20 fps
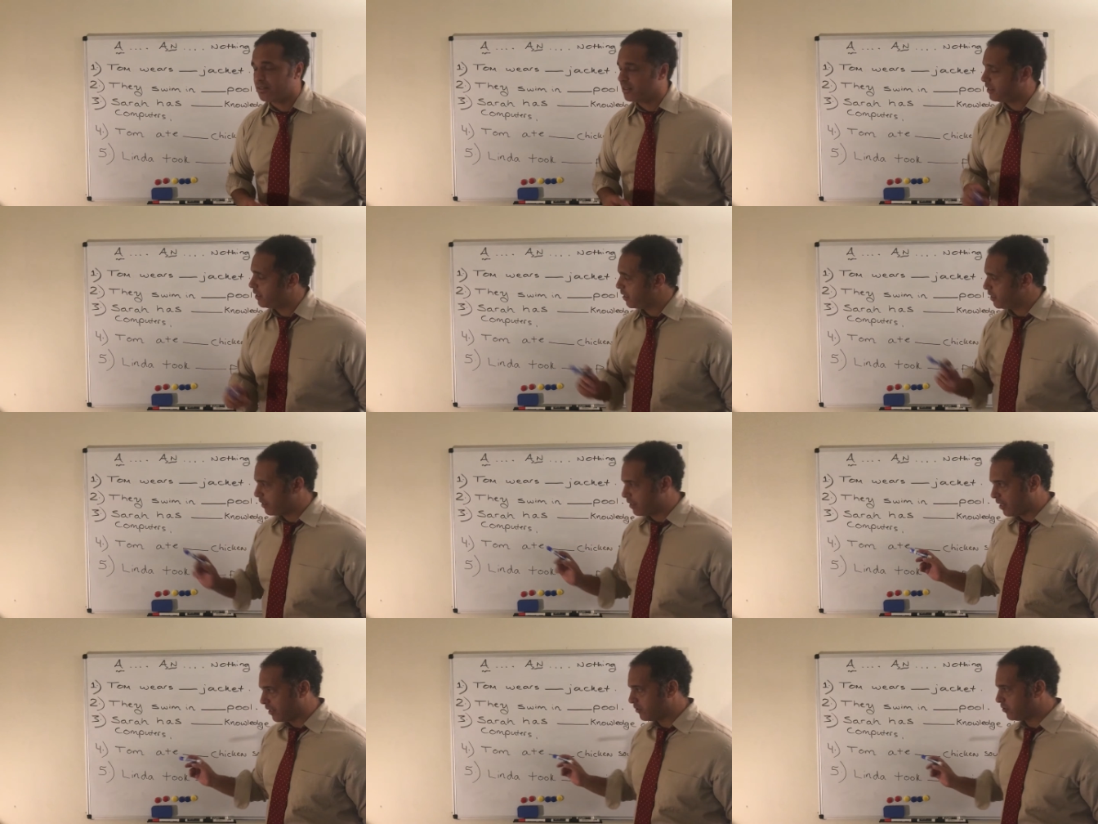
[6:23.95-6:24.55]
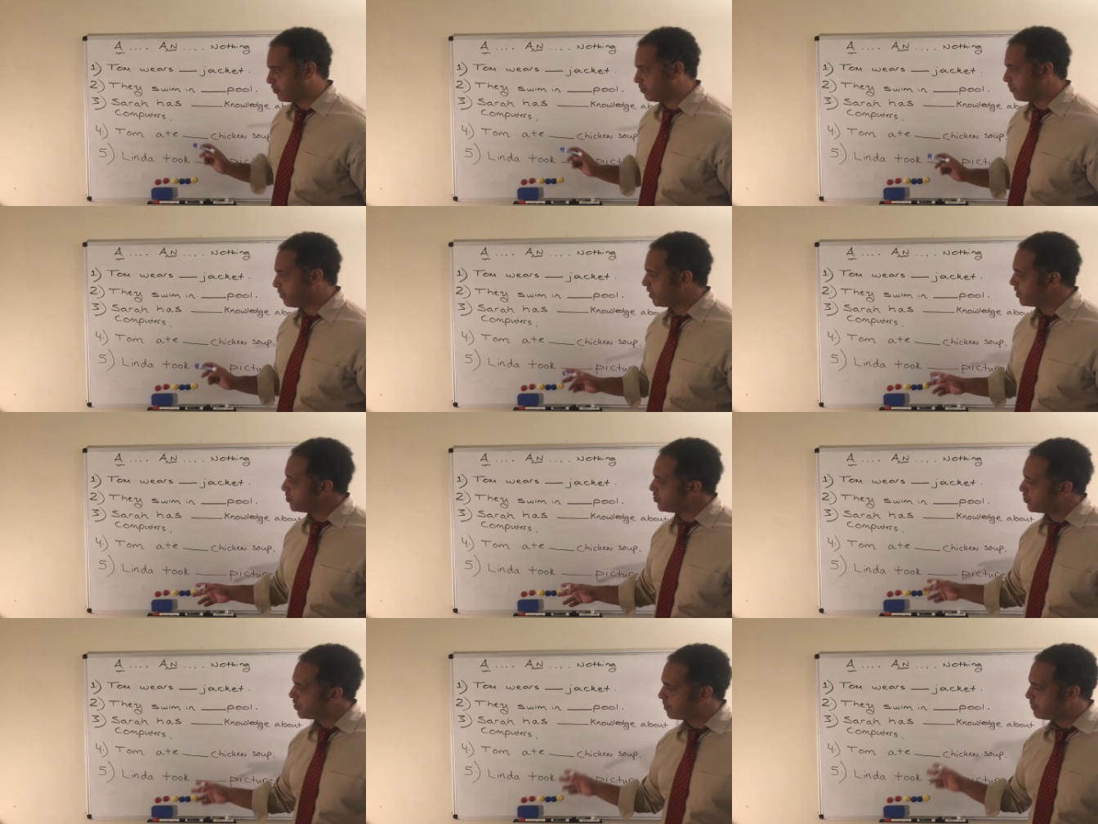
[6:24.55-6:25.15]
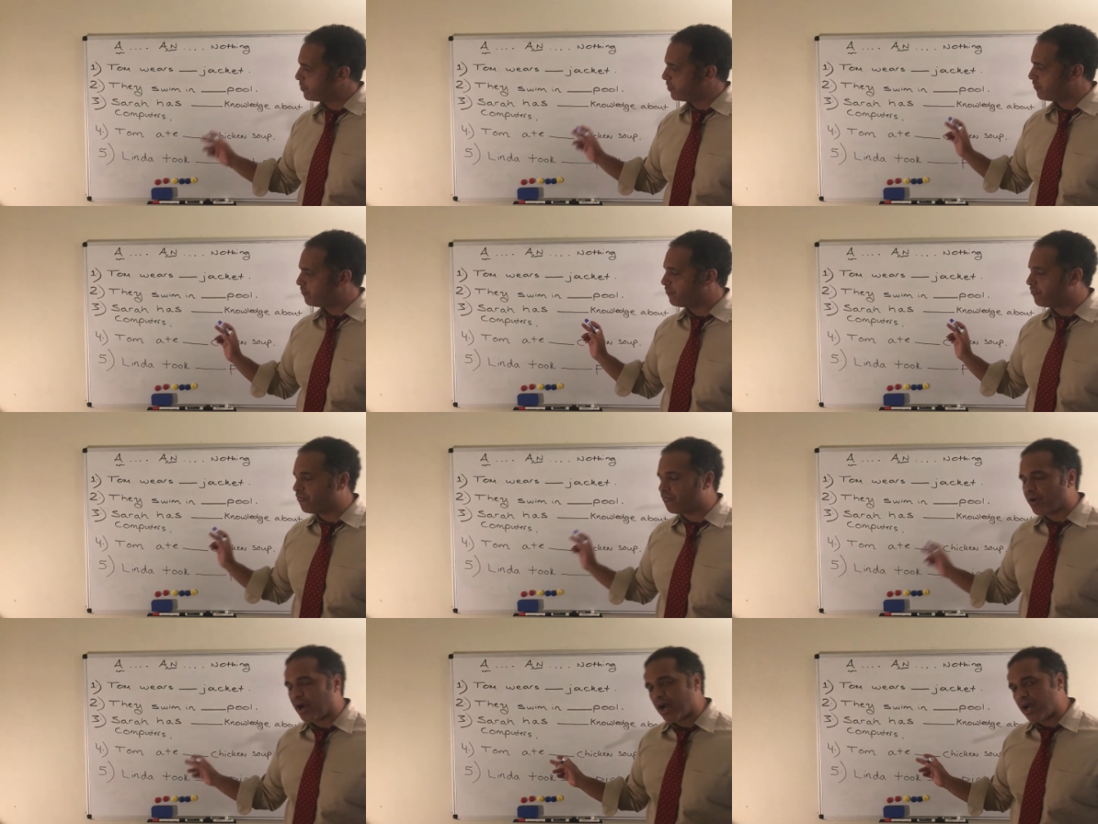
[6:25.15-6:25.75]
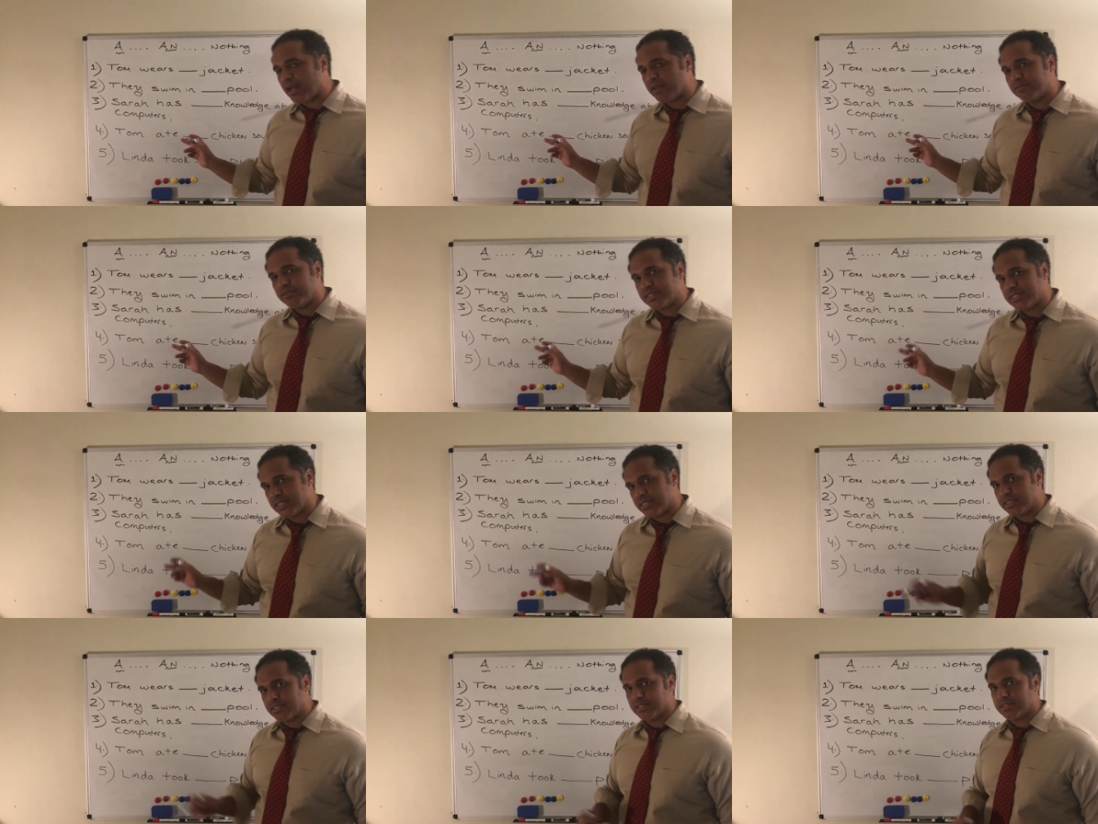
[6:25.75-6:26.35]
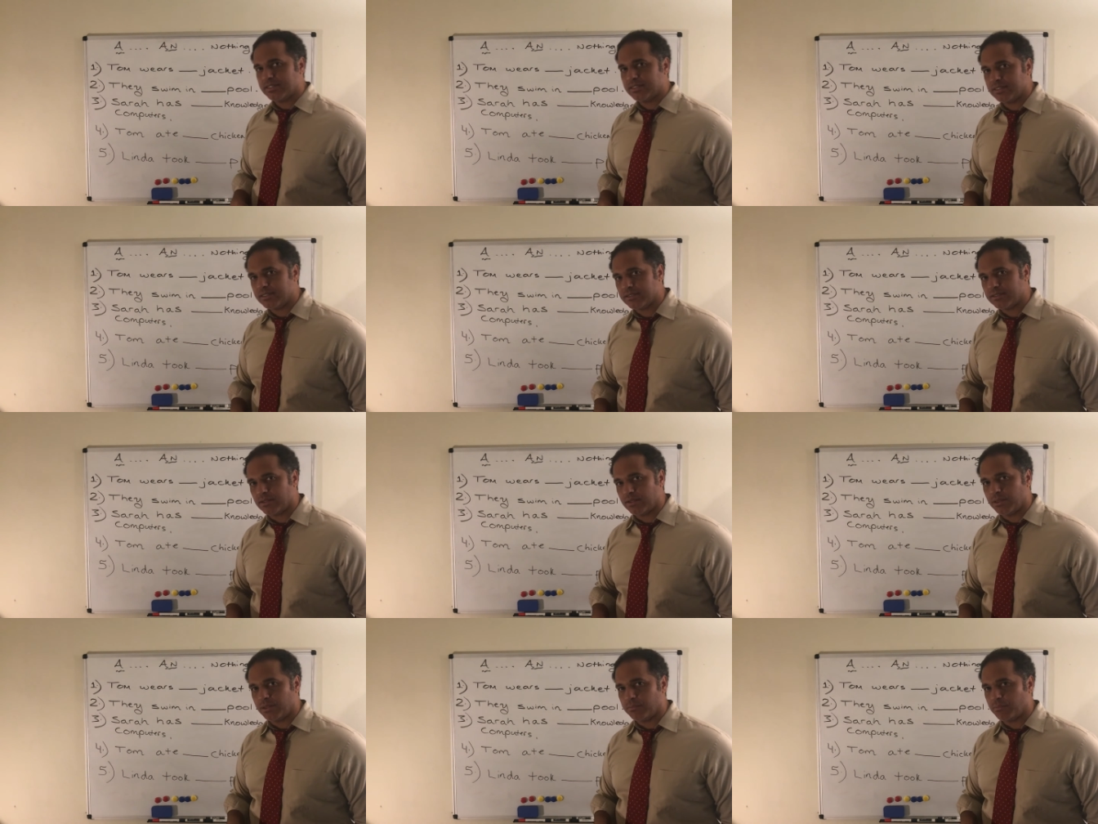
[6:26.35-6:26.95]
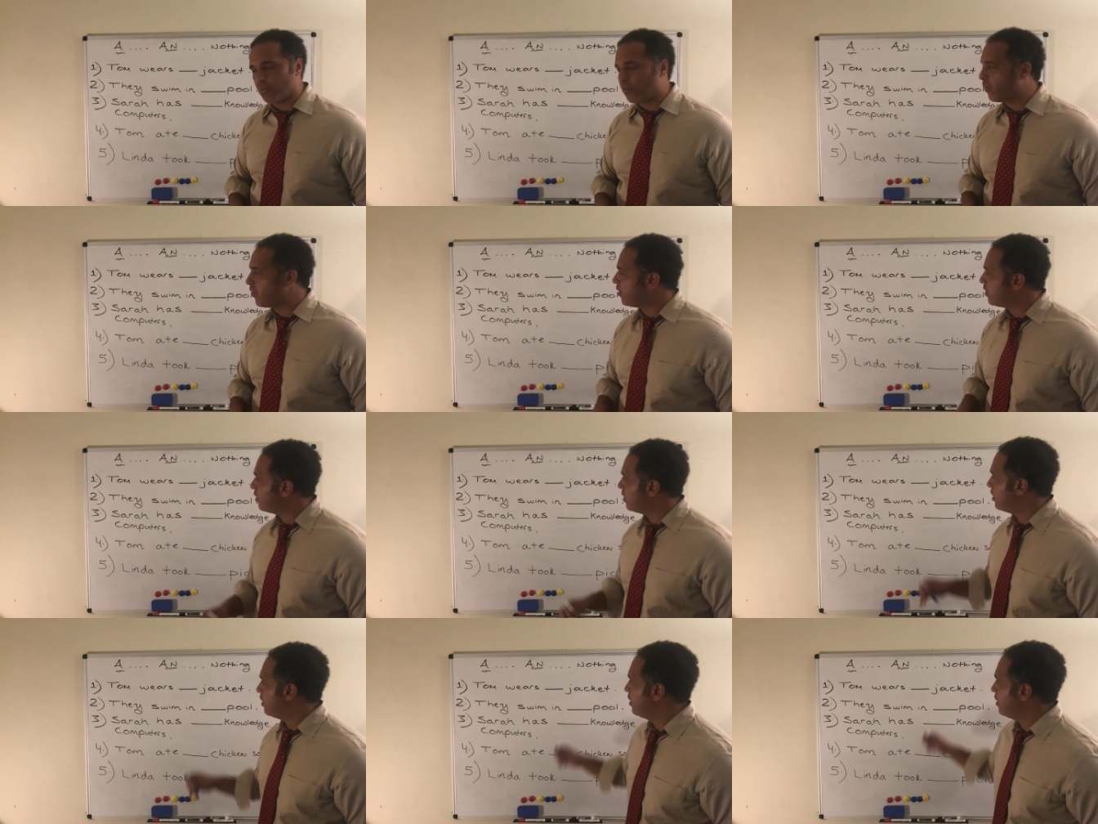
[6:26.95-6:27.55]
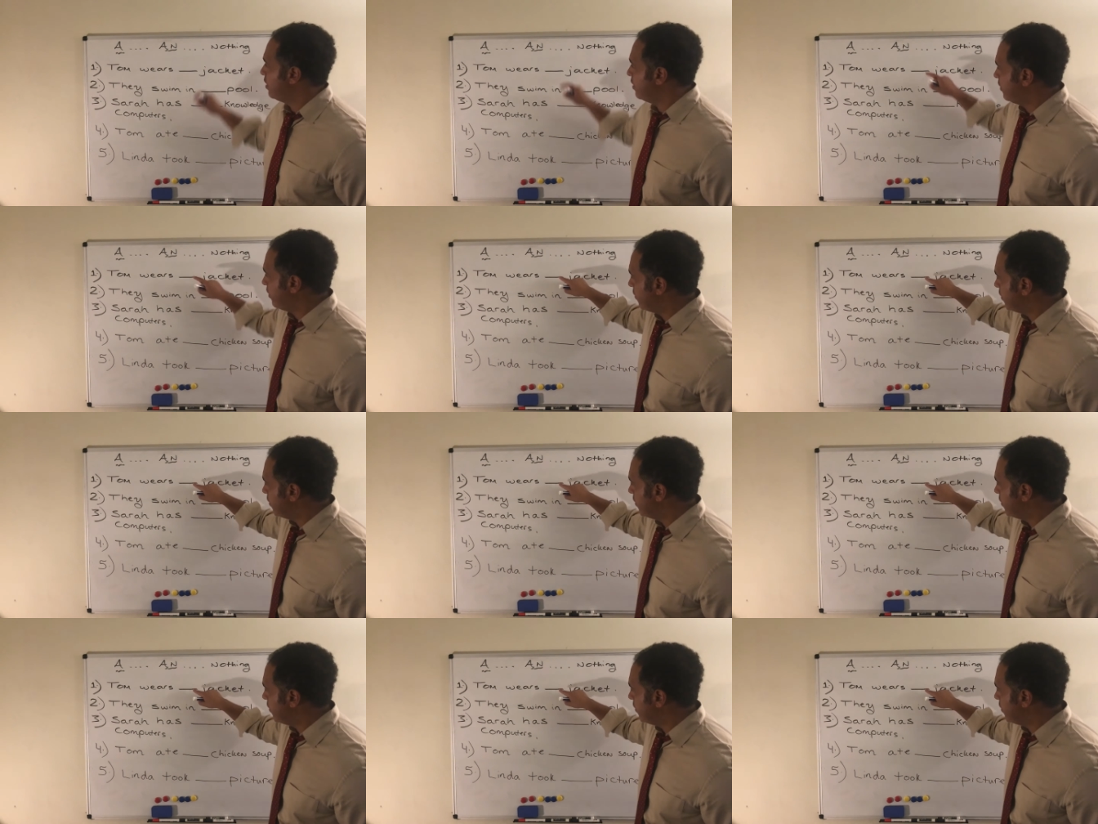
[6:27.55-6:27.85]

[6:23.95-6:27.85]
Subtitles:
Again, not too much. I put 5 sentences on the board. There